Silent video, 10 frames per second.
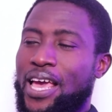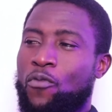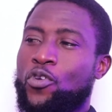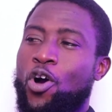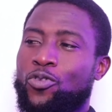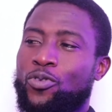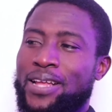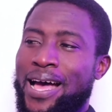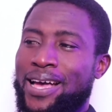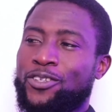And we all know
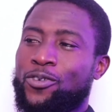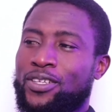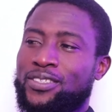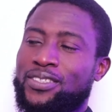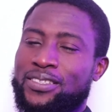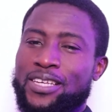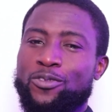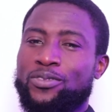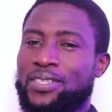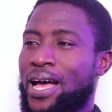that, it's the
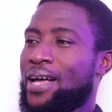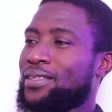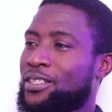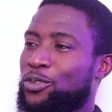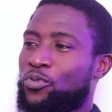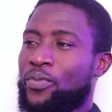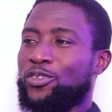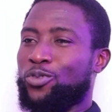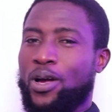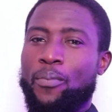salon that these
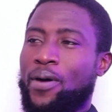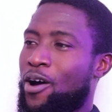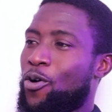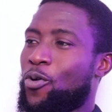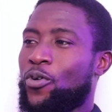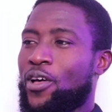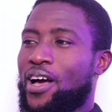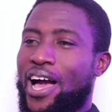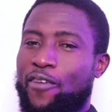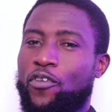women talk about. Oh,
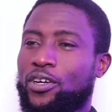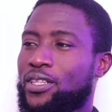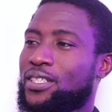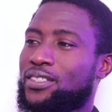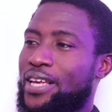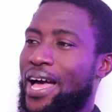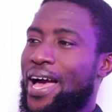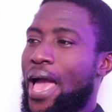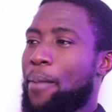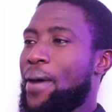I fucked this
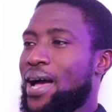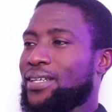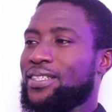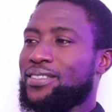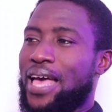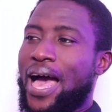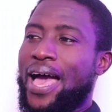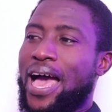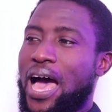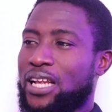guy. I banged this
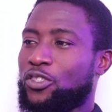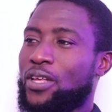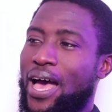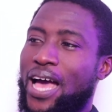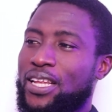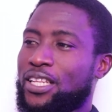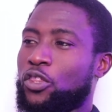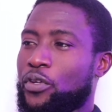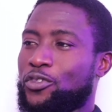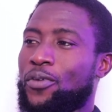guy. I had a
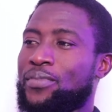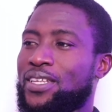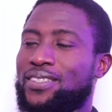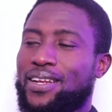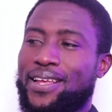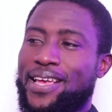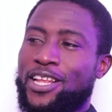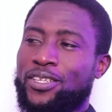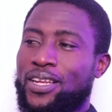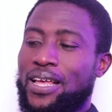threesome yesterday.
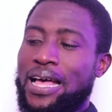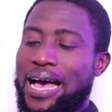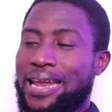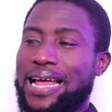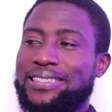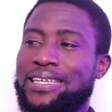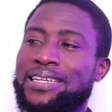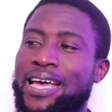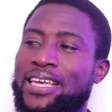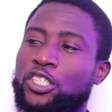And at that
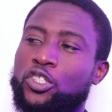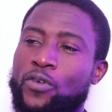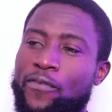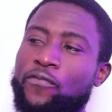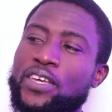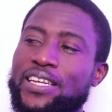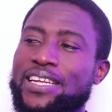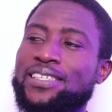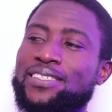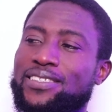tender age, you are
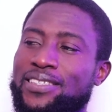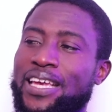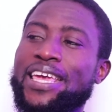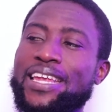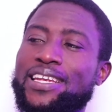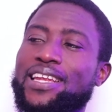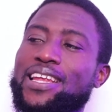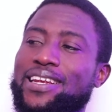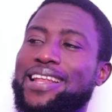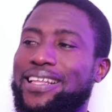feeding the kid
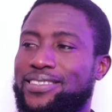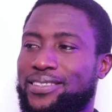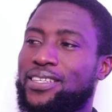that.